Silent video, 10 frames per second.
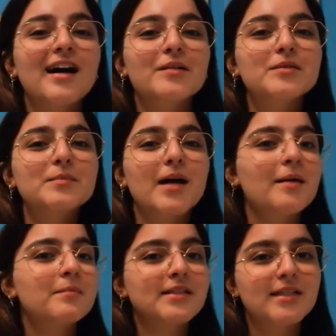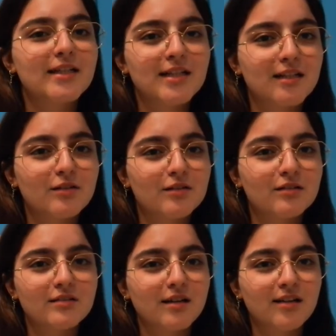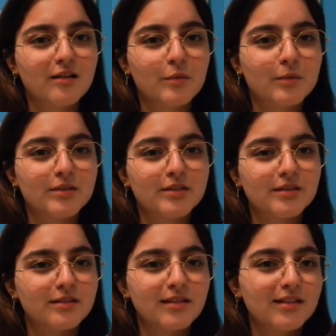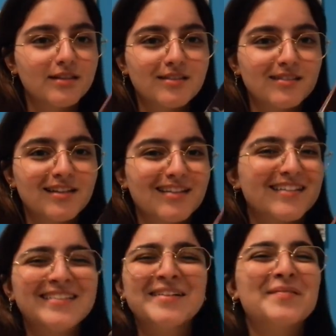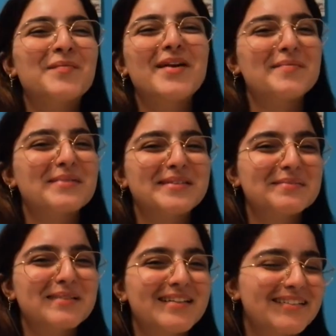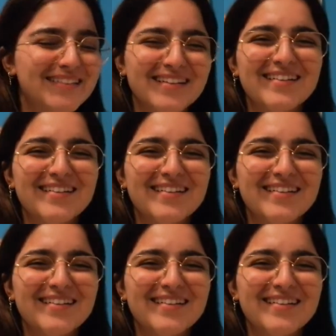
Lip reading: I'm basically another person, like what happened to me?